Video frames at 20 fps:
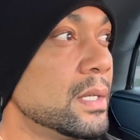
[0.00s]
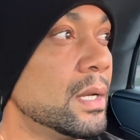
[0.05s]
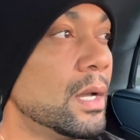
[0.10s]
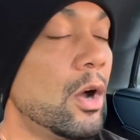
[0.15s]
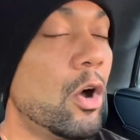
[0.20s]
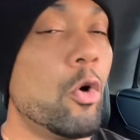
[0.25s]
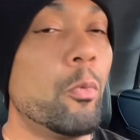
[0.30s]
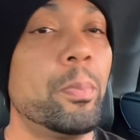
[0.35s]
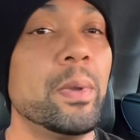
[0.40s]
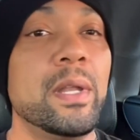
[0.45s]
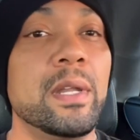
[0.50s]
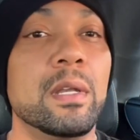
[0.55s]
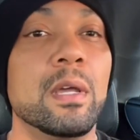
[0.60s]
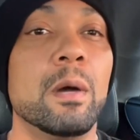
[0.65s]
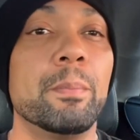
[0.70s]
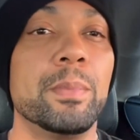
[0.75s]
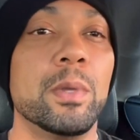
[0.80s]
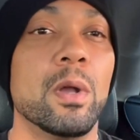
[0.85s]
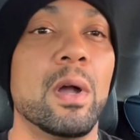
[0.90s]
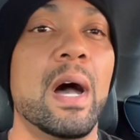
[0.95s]
opening
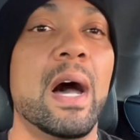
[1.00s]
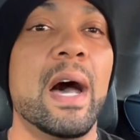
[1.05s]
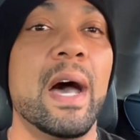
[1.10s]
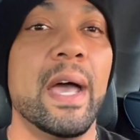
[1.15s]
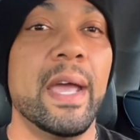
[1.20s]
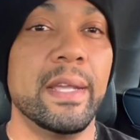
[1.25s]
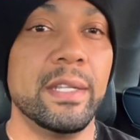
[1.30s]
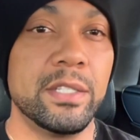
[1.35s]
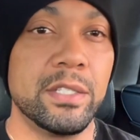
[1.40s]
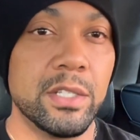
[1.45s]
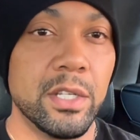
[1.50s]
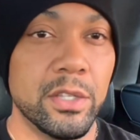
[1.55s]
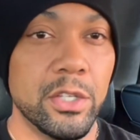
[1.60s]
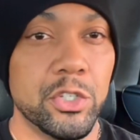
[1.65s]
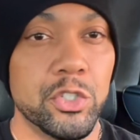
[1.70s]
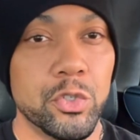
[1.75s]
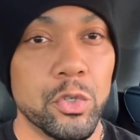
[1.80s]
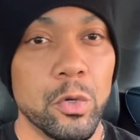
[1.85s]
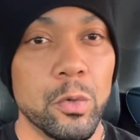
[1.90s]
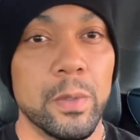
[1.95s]
up your eyes to the
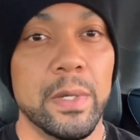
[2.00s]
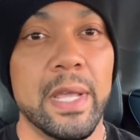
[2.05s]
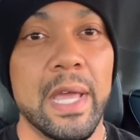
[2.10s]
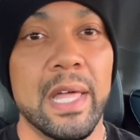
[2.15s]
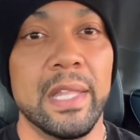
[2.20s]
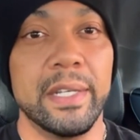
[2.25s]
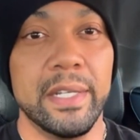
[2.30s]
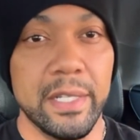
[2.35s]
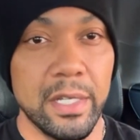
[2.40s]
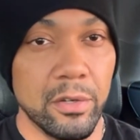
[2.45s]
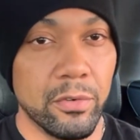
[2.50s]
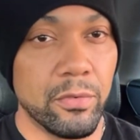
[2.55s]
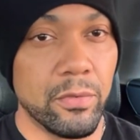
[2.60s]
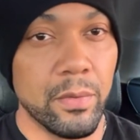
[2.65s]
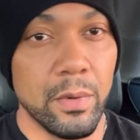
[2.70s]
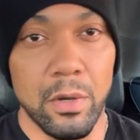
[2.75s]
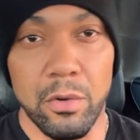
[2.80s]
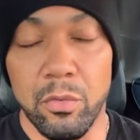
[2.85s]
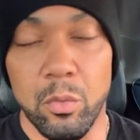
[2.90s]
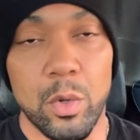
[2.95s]
true reality of,
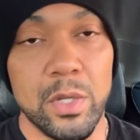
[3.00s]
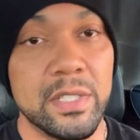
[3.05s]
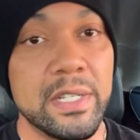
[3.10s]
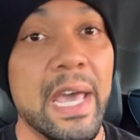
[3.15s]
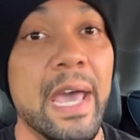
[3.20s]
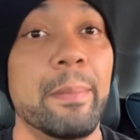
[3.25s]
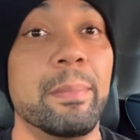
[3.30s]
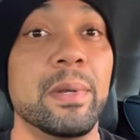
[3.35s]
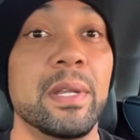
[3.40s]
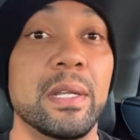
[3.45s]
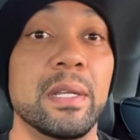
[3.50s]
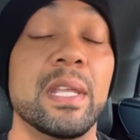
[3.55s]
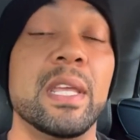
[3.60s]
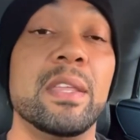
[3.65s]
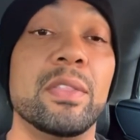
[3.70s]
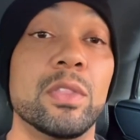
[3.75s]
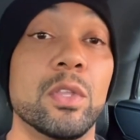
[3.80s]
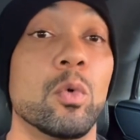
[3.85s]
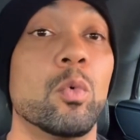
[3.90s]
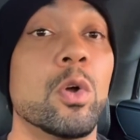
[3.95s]
of what's happening
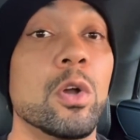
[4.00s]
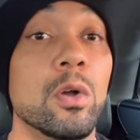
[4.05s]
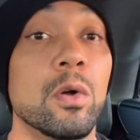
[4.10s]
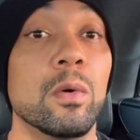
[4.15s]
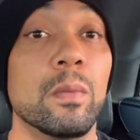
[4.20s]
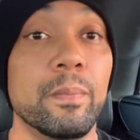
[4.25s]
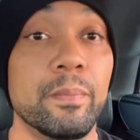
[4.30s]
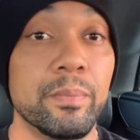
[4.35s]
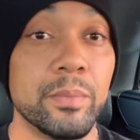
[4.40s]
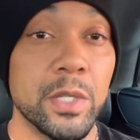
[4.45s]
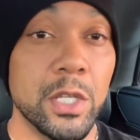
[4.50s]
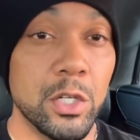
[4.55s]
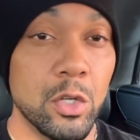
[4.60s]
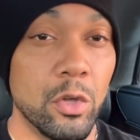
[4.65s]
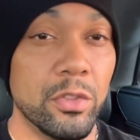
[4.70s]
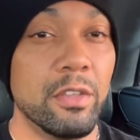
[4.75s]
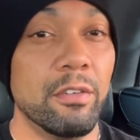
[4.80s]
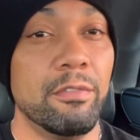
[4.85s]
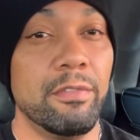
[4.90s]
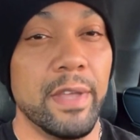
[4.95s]
in the world. You know,
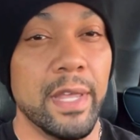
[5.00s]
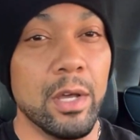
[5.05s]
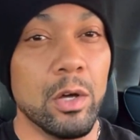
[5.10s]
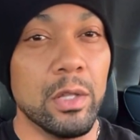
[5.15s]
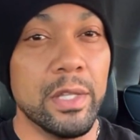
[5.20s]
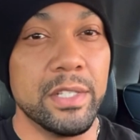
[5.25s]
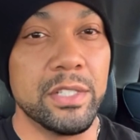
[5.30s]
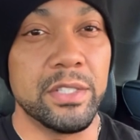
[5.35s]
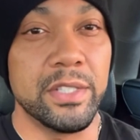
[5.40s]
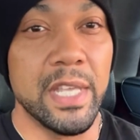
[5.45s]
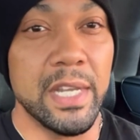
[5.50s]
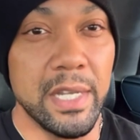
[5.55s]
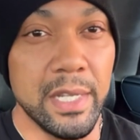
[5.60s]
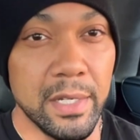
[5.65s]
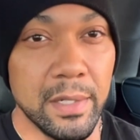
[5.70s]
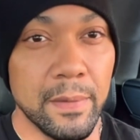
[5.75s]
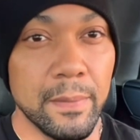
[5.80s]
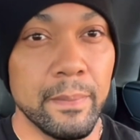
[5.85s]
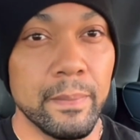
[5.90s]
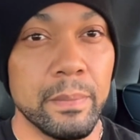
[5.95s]
the veil is
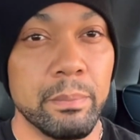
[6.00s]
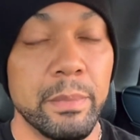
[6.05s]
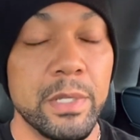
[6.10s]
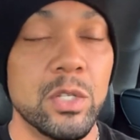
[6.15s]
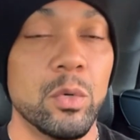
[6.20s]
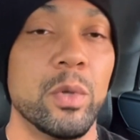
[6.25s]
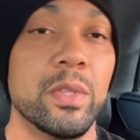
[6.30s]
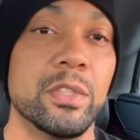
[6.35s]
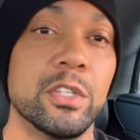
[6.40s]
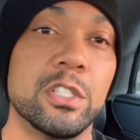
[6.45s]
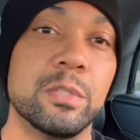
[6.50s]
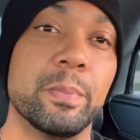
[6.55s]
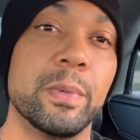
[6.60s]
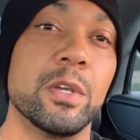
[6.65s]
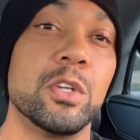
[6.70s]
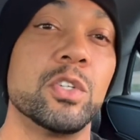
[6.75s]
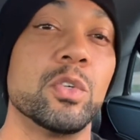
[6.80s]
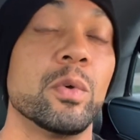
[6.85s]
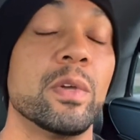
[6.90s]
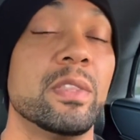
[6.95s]
thinning between the
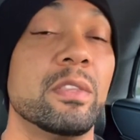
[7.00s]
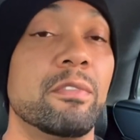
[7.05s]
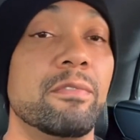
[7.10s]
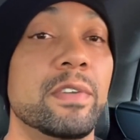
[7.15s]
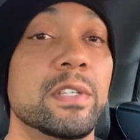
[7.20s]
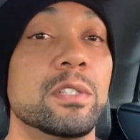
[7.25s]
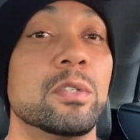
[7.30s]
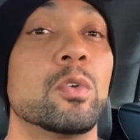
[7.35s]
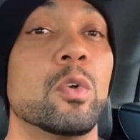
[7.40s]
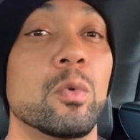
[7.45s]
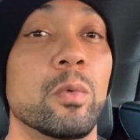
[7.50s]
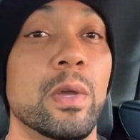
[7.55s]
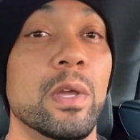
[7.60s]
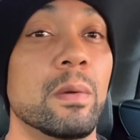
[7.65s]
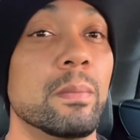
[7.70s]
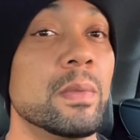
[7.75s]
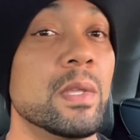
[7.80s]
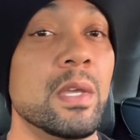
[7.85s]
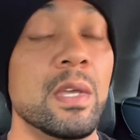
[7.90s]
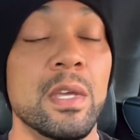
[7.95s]
spiritual and the physical realm.
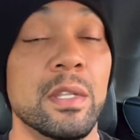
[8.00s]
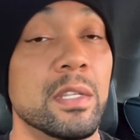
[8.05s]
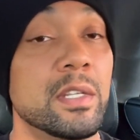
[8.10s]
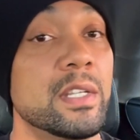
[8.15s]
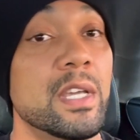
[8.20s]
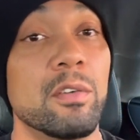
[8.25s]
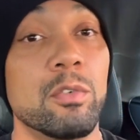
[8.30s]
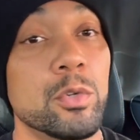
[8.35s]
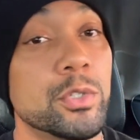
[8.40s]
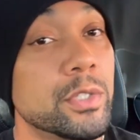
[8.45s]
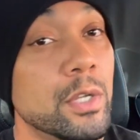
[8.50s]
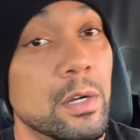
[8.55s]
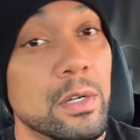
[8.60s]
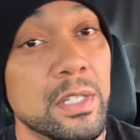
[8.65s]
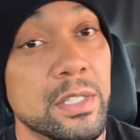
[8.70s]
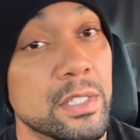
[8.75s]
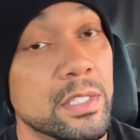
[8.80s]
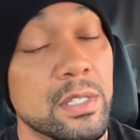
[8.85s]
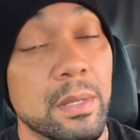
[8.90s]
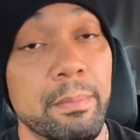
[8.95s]
The devil is starting
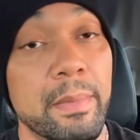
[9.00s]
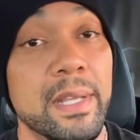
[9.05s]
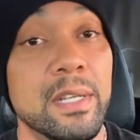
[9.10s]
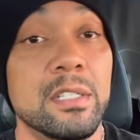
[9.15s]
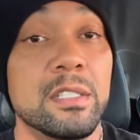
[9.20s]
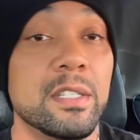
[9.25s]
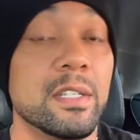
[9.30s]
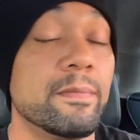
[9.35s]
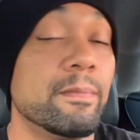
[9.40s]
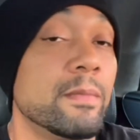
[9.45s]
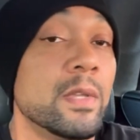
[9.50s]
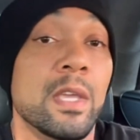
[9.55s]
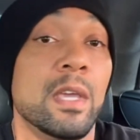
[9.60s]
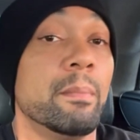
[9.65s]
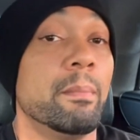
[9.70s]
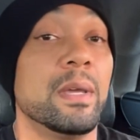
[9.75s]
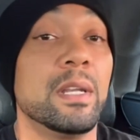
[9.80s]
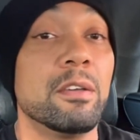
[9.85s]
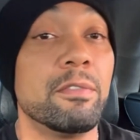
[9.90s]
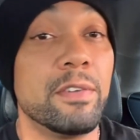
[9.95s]
just to manifest,
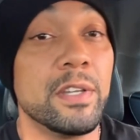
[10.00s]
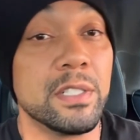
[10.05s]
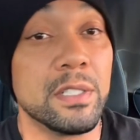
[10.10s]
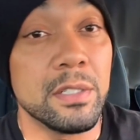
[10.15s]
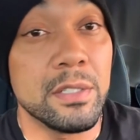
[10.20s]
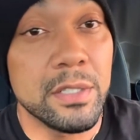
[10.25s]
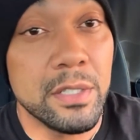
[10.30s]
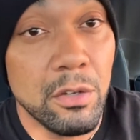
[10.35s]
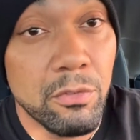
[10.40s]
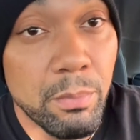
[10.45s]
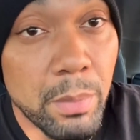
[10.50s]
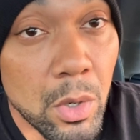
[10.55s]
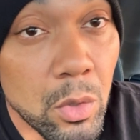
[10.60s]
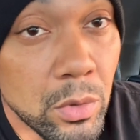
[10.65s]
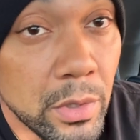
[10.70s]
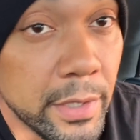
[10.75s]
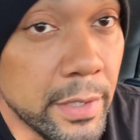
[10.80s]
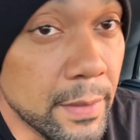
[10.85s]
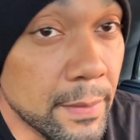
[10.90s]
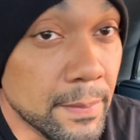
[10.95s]
manifest himself
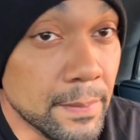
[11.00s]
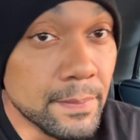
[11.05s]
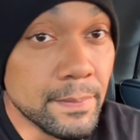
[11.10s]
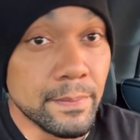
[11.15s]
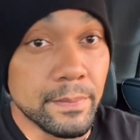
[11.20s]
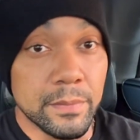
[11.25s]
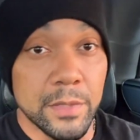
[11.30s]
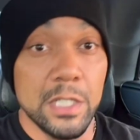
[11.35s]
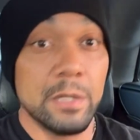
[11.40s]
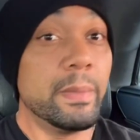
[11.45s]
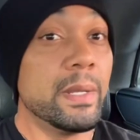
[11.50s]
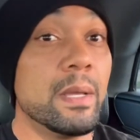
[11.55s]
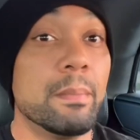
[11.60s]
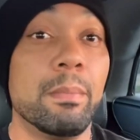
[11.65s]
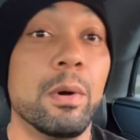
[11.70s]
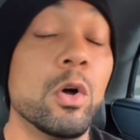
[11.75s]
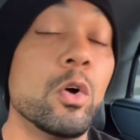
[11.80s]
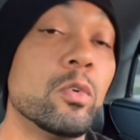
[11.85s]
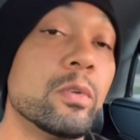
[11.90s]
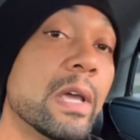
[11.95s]
boldly. He's being
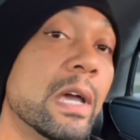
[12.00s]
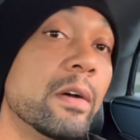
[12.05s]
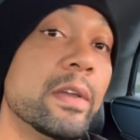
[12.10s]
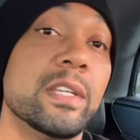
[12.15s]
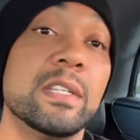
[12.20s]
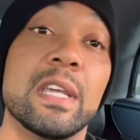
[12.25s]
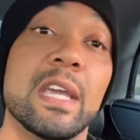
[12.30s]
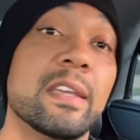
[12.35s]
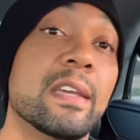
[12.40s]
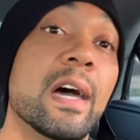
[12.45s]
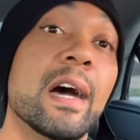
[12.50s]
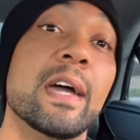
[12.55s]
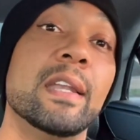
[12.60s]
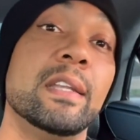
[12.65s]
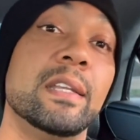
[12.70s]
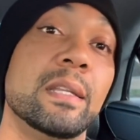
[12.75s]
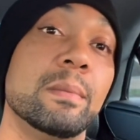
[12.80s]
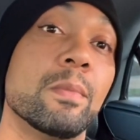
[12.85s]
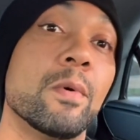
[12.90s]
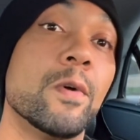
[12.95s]
bold now. He's not even
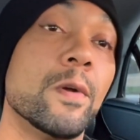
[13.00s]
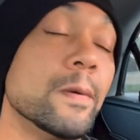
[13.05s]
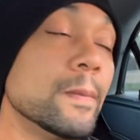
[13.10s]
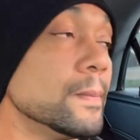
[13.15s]
hiding anymore.